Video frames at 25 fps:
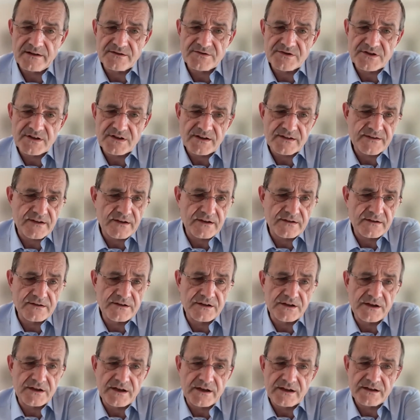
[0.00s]
Just at
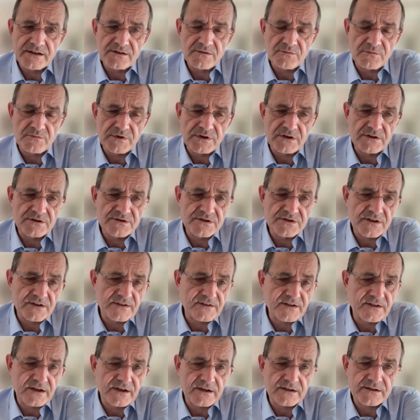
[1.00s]
the end, we
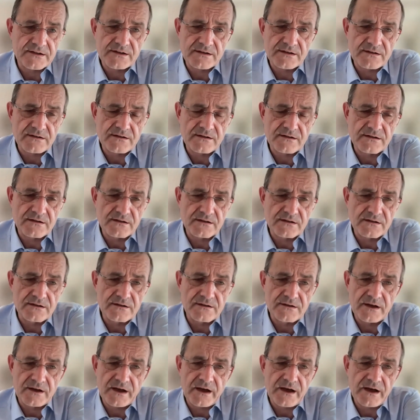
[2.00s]
just get
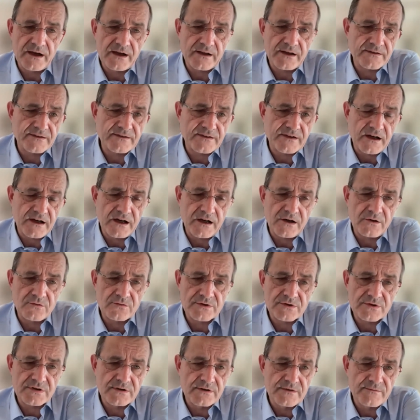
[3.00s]
the gas
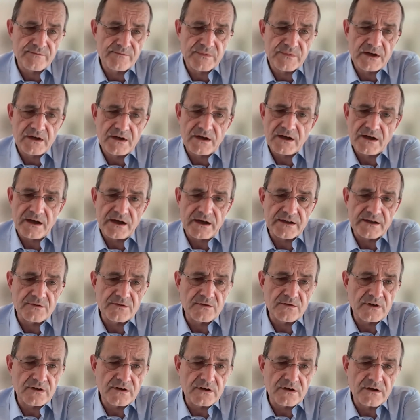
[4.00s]
out
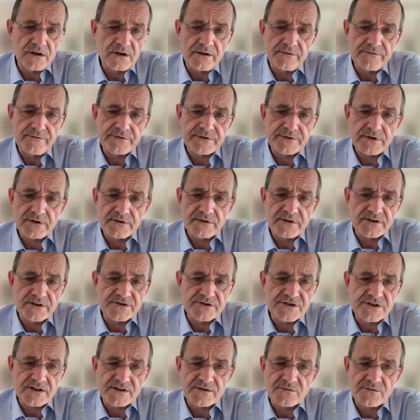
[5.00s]
and lift the
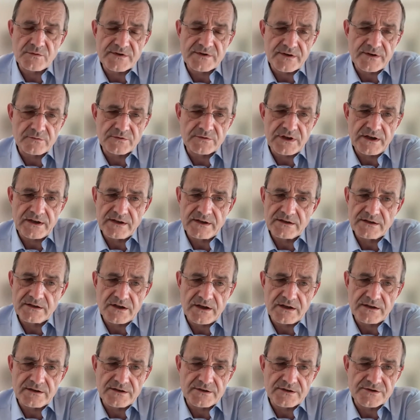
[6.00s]
chest without any
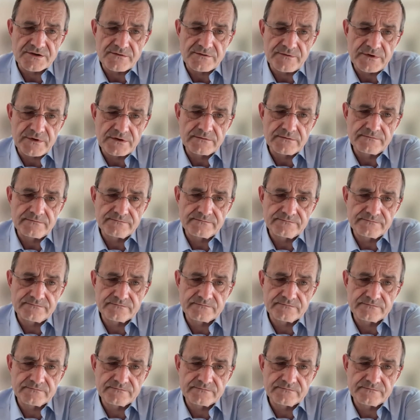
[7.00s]
drainage even.